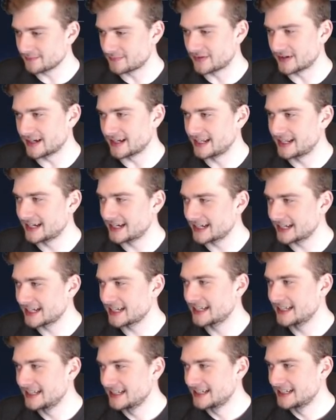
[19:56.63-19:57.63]
but
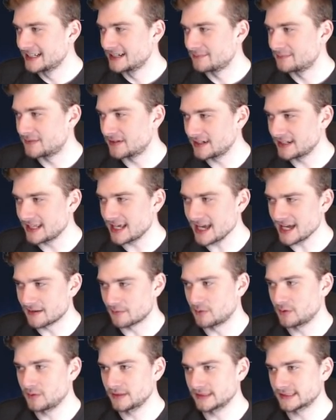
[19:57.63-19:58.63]
uh, But yeah,
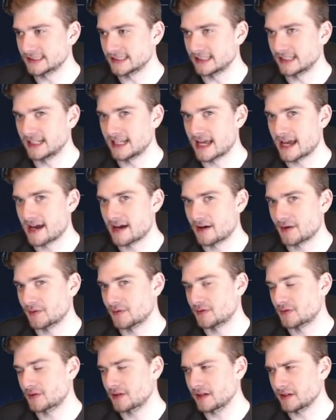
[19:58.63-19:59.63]
what was it now?
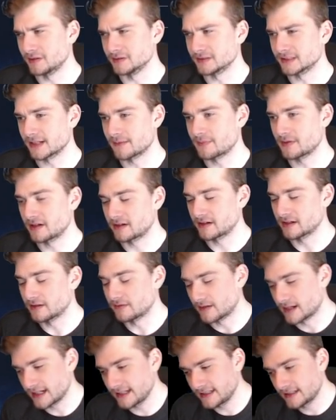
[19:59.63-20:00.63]
Three goals that period,
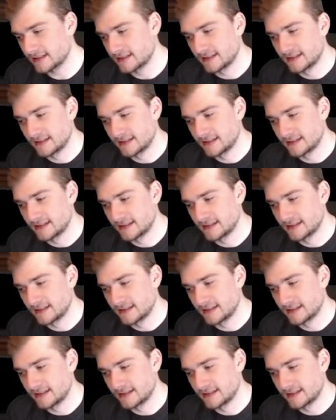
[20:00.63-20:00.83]
right?